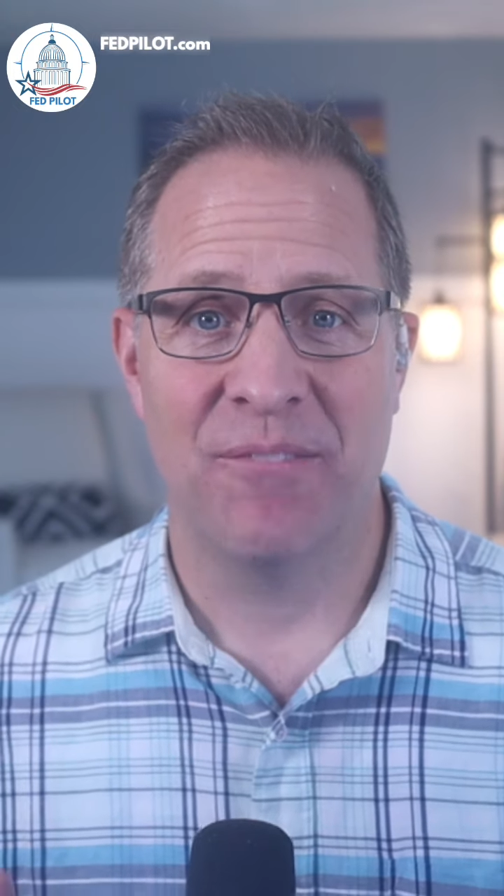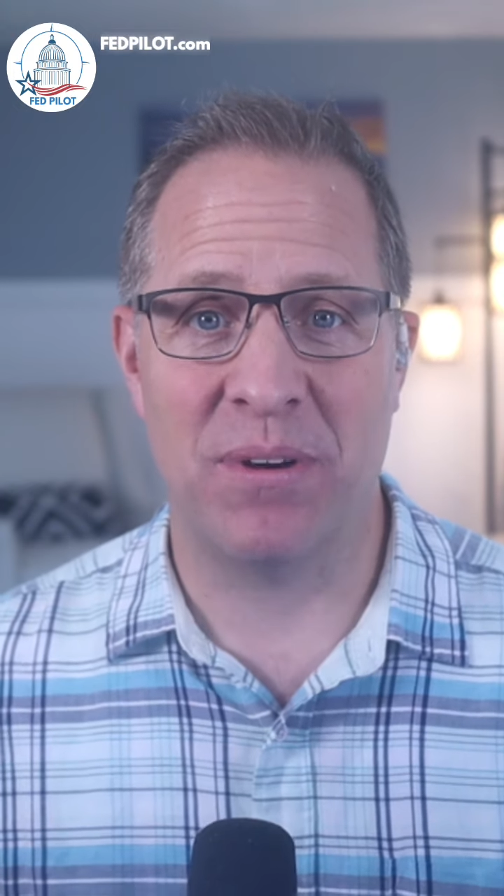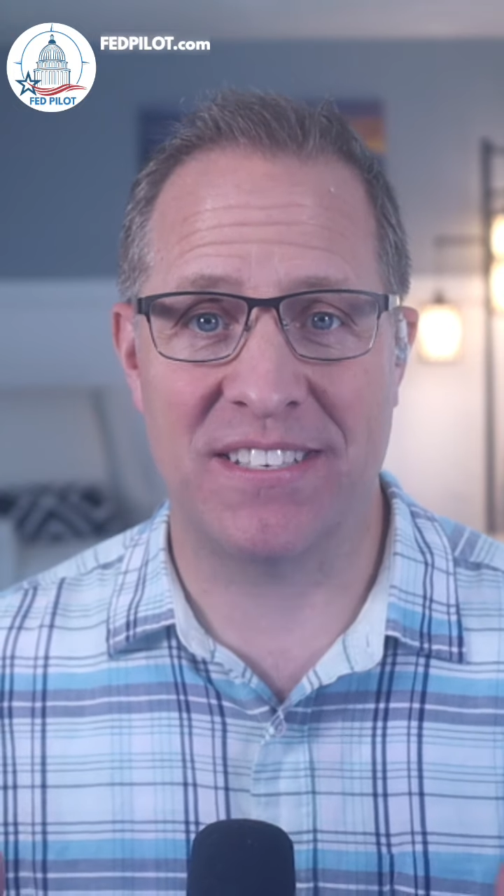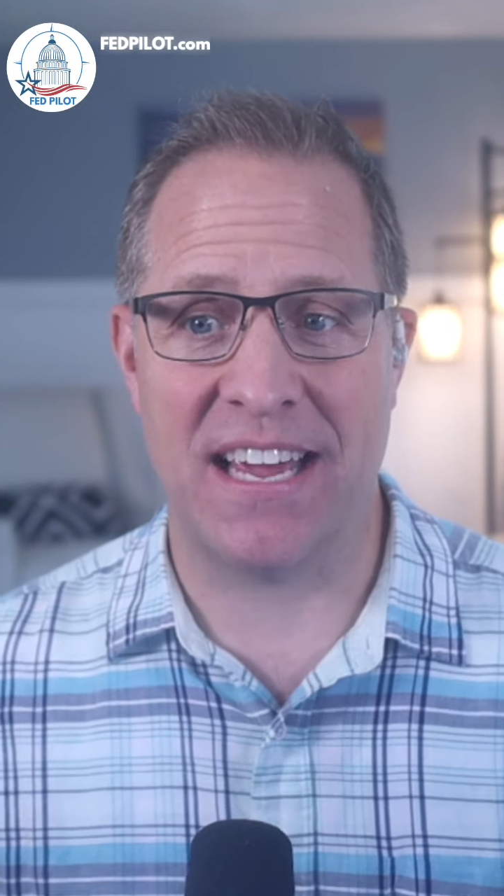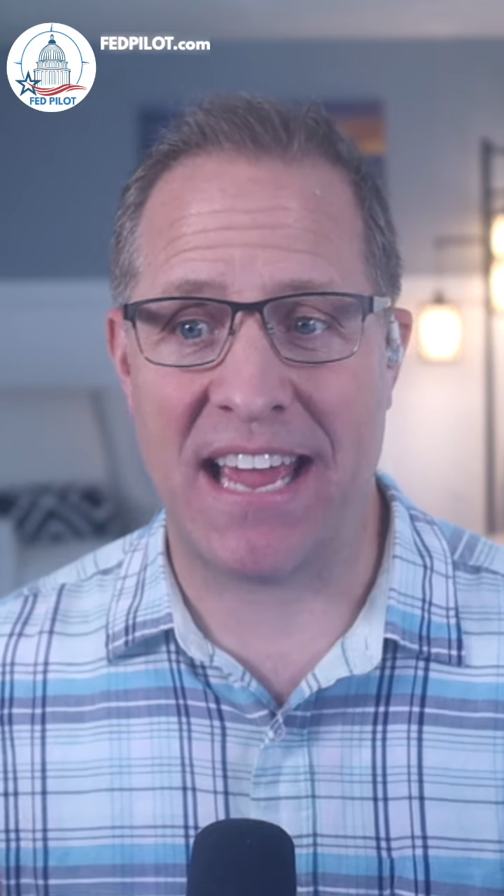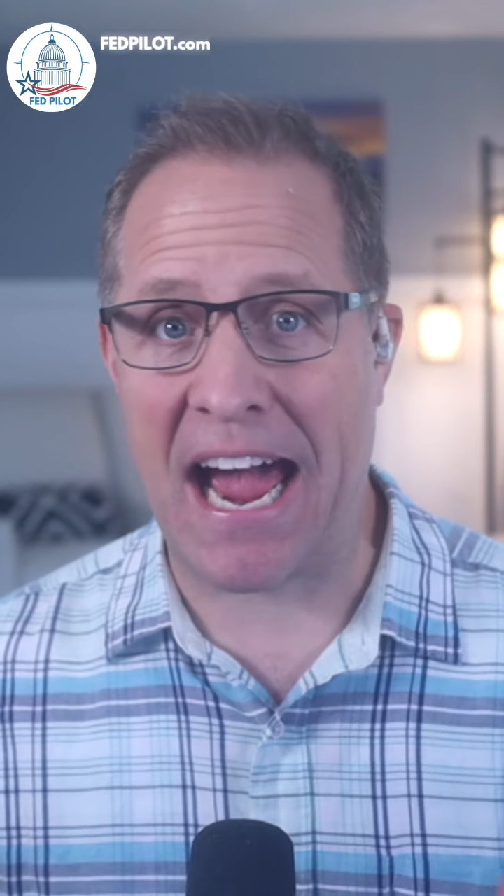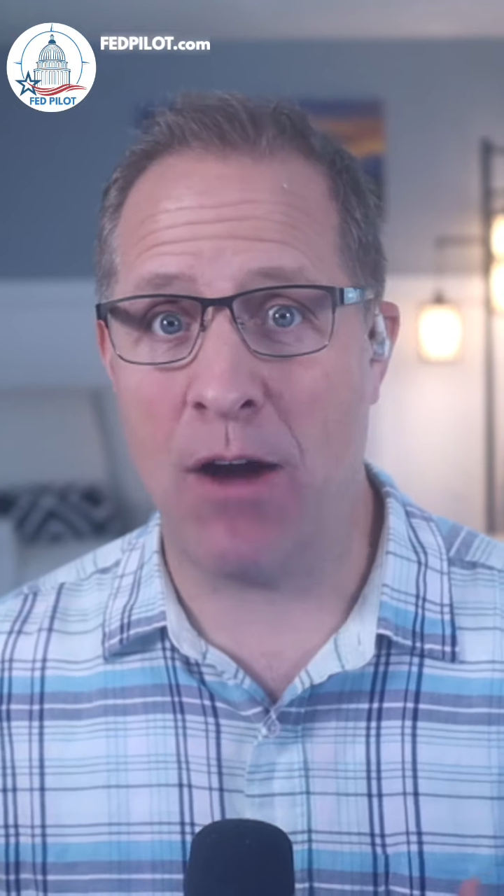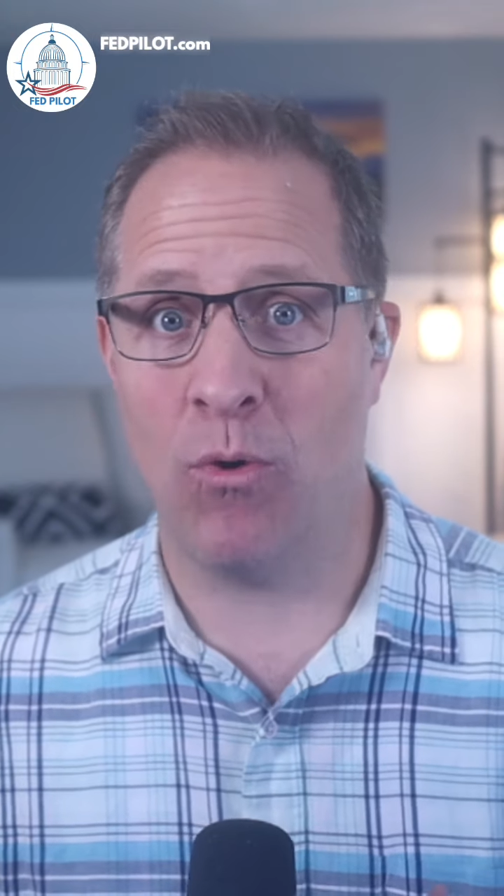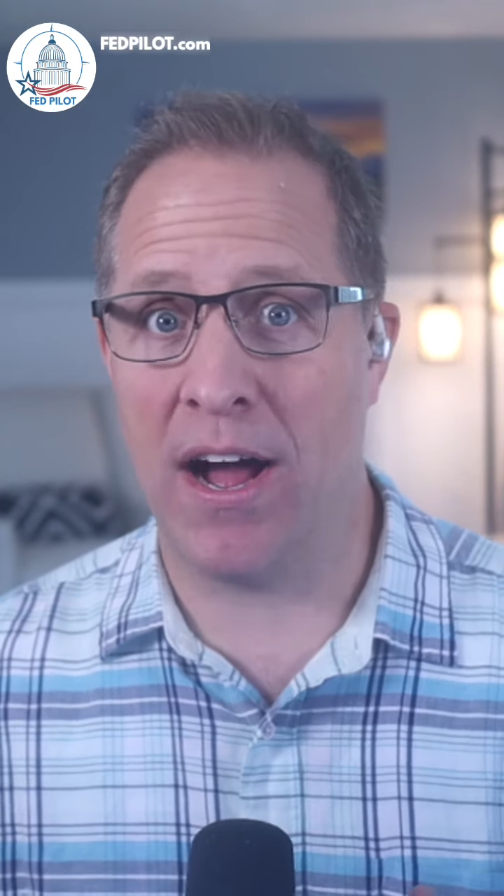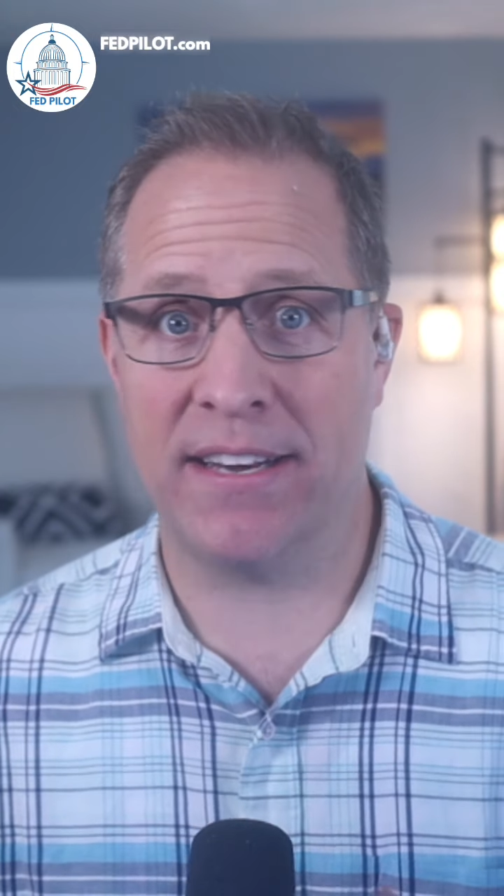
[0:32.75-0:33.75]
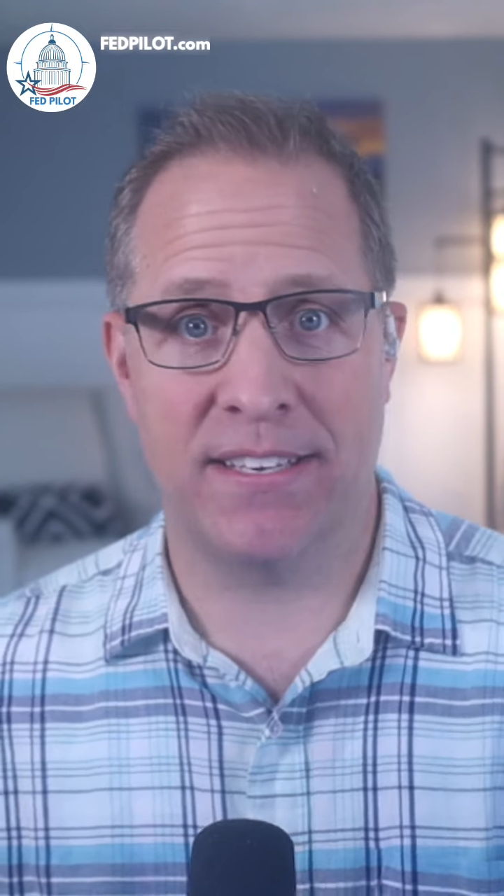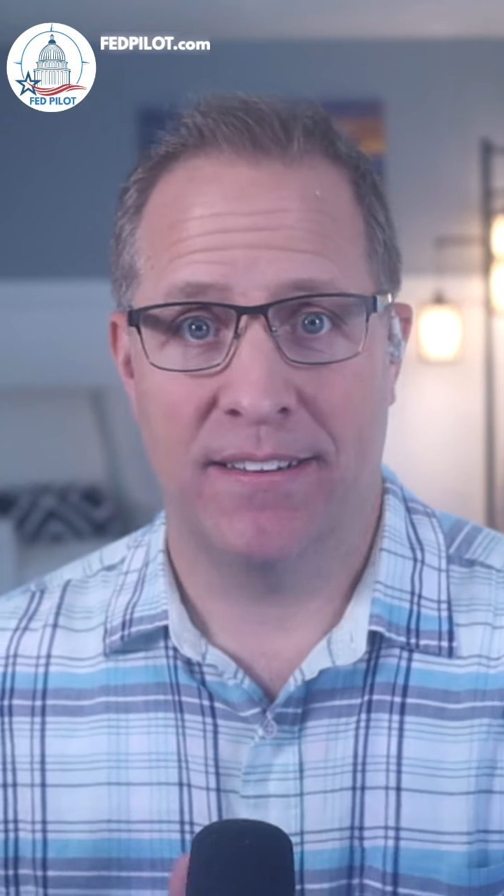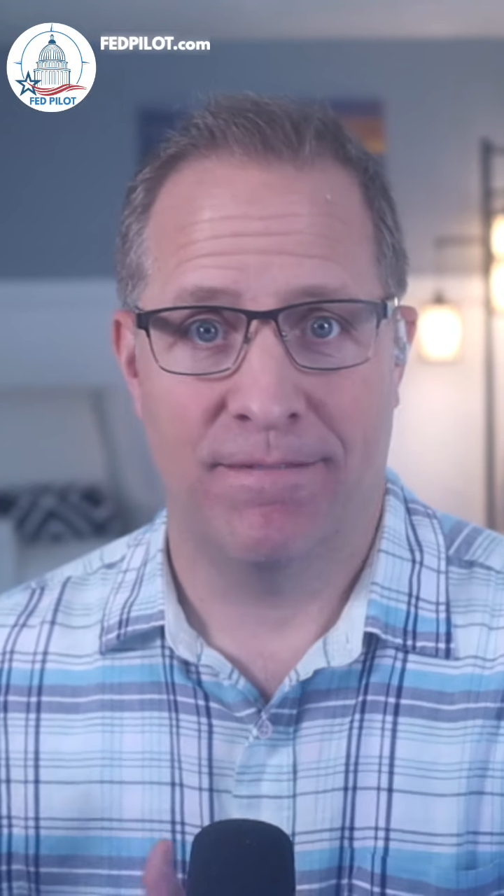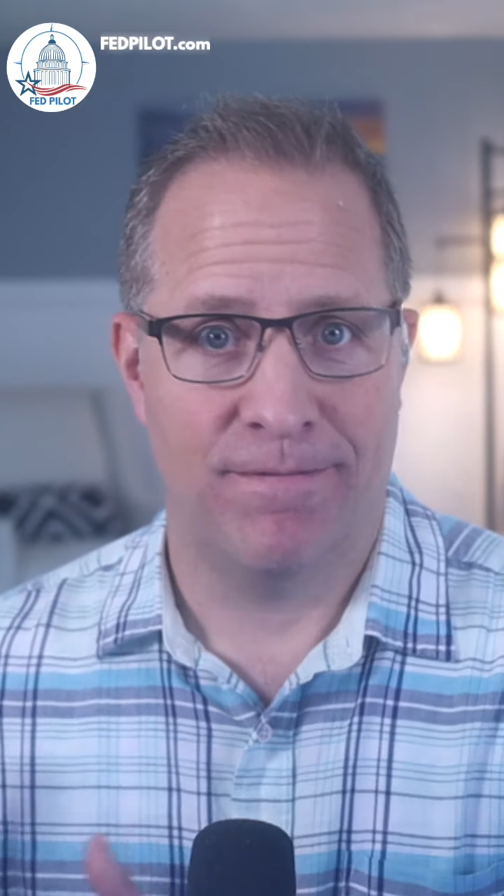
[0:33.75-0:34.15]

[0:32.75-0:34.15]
by saying I want,